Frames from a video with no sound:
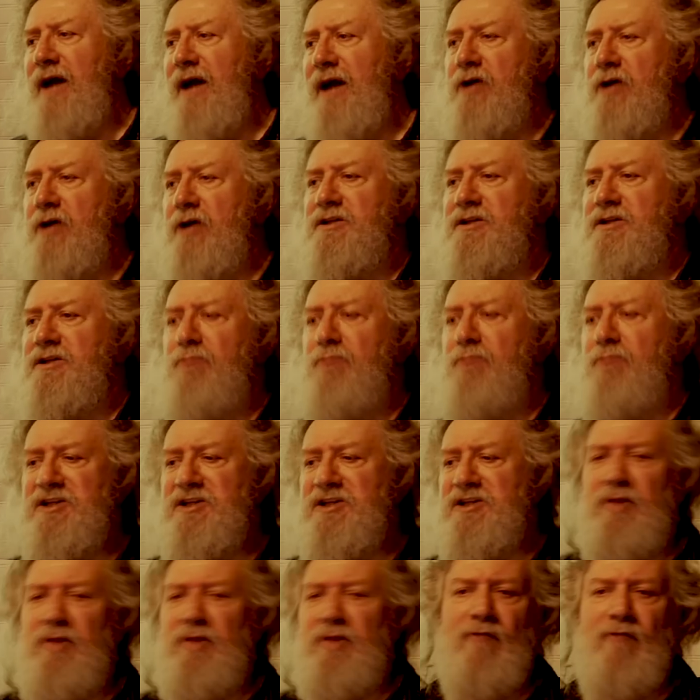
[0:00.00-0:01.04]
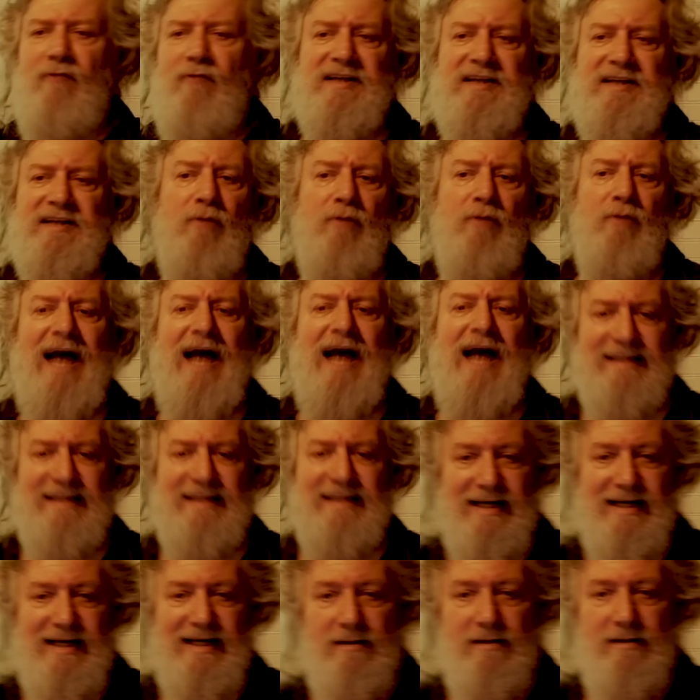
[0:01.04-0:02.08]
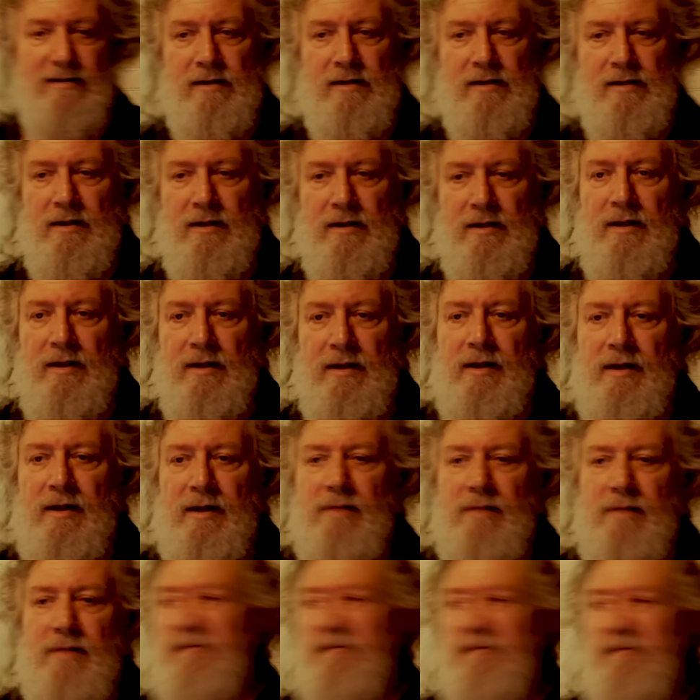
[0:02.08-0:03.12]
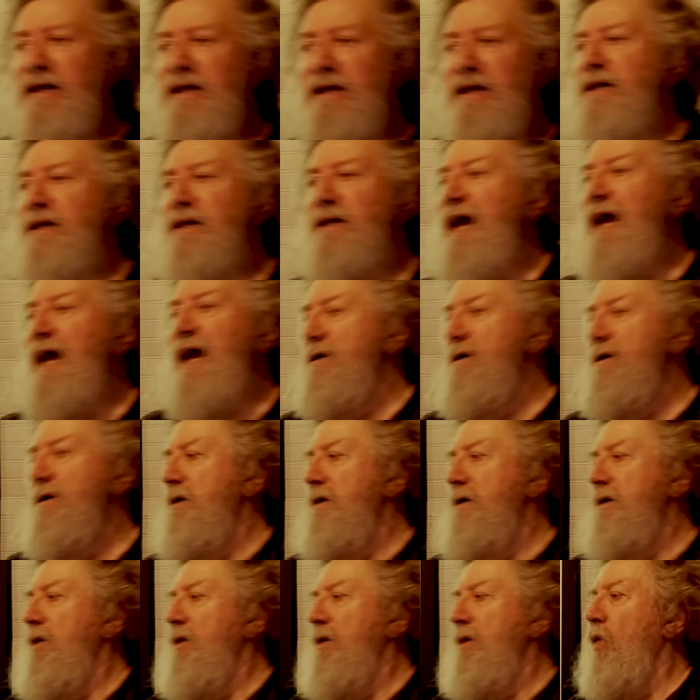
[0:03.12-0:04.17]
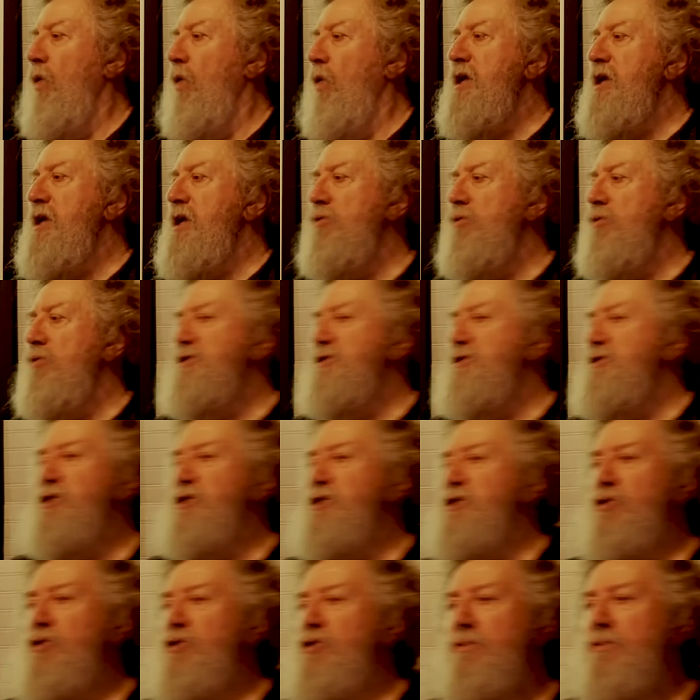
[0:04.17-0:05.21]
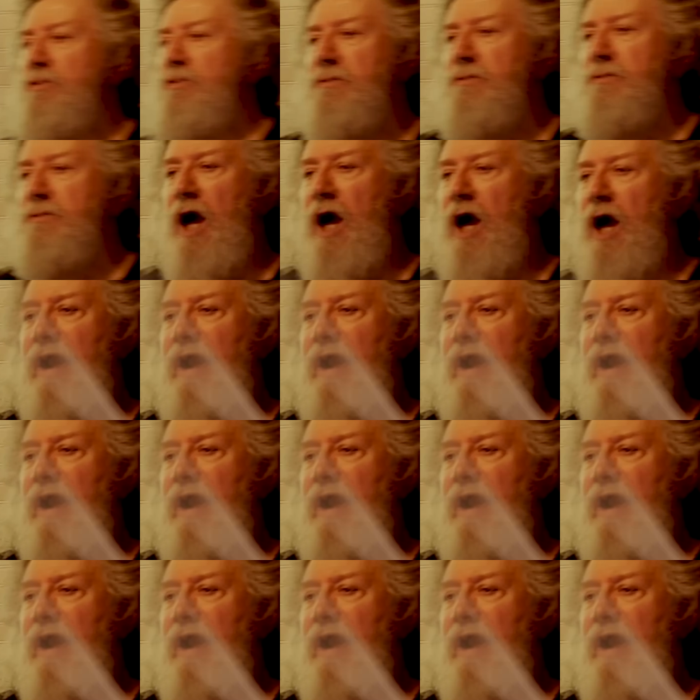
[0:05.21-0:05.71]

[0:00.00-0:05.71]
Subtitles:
here is the principle of reciprocity, meaning that what humans do, our